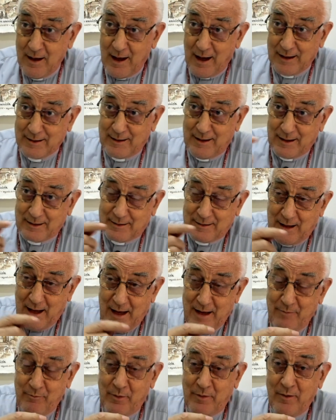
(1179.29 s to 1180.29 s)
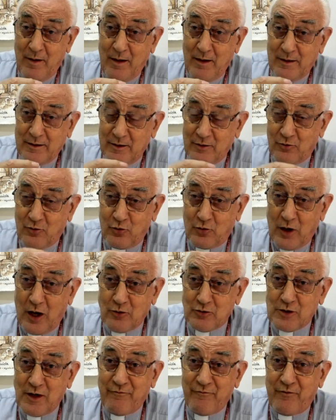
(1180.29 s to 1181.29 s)
at that time, in
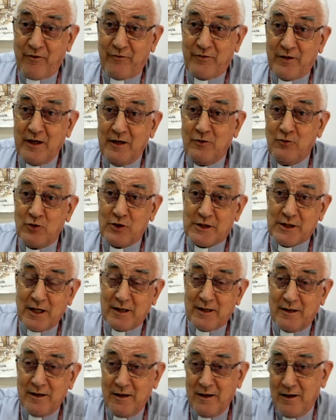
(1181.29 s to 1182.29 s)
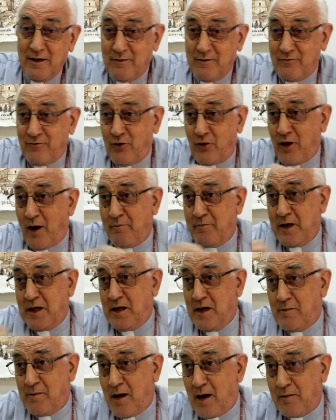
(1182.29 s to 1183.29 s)
2015, we said, for a
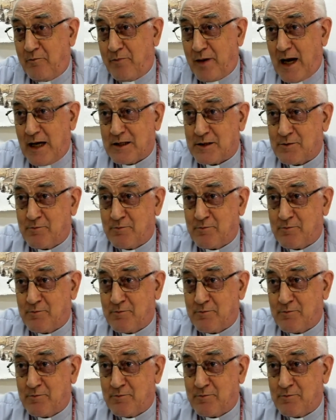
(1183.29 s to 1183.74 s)
minimal price.